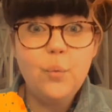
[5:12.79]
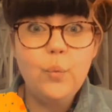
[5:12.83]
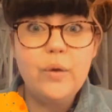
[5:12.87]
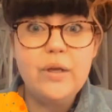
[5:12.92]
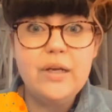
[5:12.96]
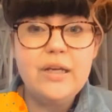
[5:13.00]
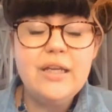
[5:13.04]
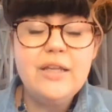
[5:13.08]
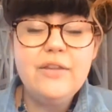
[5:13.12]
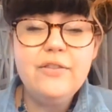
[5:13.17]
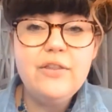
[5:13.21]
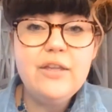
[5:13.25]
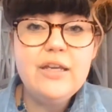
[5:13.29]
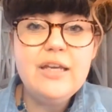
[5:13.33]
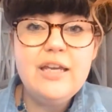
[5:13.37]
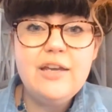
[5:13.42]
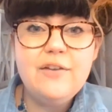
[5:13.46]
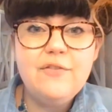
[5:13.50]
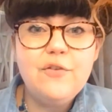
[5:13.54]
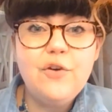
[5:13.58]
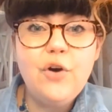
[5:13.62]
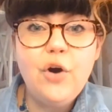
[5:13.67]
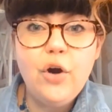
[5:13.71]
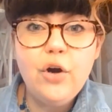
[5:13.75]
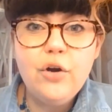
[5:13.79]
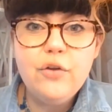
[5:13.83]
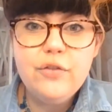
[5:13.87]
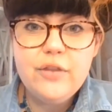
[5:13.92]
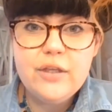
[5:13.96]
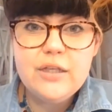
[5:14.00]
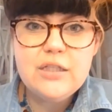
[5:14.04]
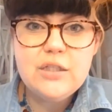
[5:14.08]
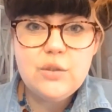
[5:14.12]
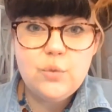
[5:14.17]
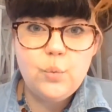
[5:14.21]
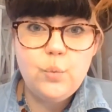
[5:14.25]
winning the gift card
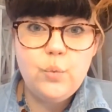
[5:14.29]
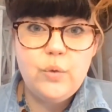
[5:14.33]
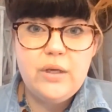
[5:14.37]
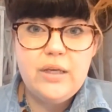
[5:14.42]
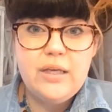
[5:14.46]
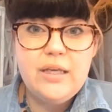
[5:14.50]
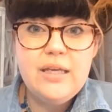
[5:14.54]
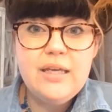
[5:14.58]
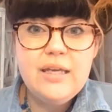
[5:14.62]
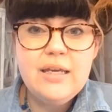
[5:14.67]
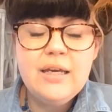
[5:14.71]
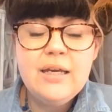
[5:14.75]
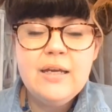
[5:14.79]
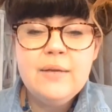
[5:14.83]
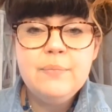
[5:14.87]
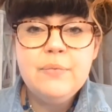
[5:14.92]
this week.